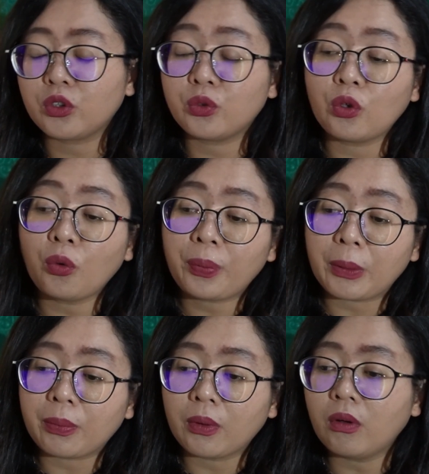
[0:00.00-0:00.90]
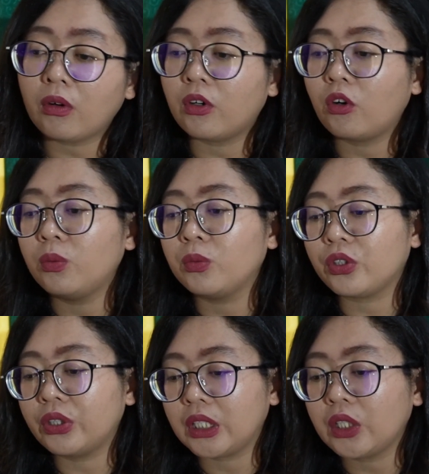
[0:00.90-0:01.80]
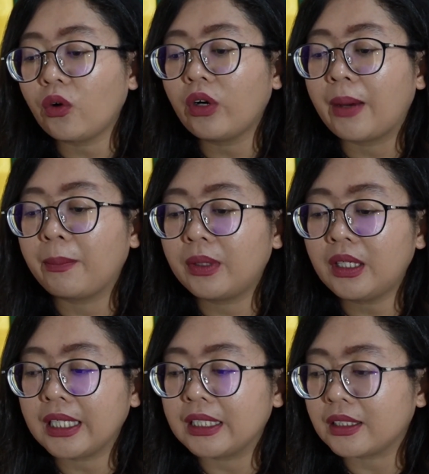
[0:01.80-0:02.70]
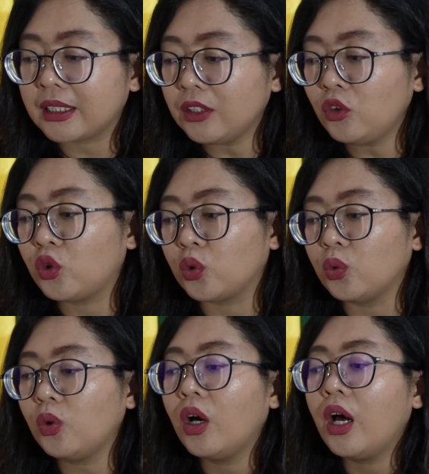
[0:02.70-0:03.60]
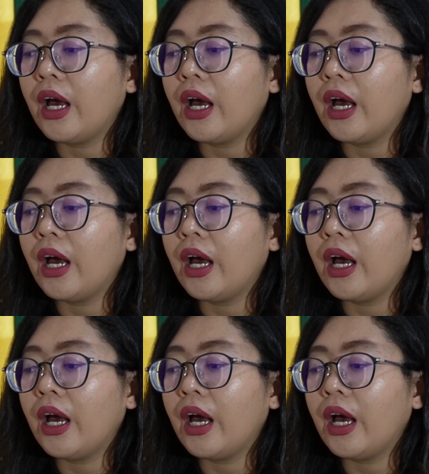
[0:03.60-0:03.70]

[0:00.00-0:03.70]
no people or almost zero number in Hsinchu,